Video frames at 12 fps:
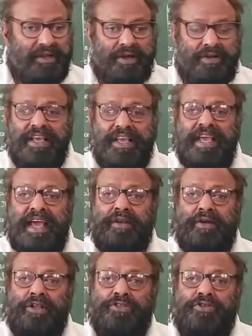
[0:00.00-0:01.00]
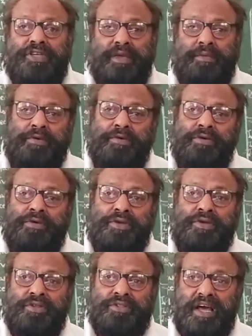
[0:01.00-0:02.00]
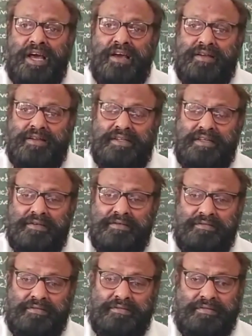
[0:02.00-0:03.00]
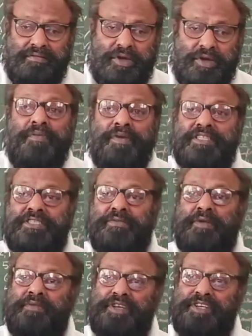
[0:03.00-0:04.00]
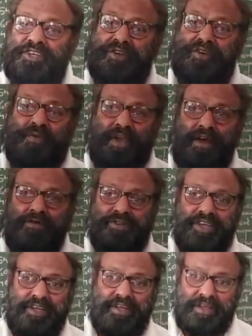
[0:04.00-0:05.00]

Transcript: Okay, and also give you the comprehensive definition of accounting.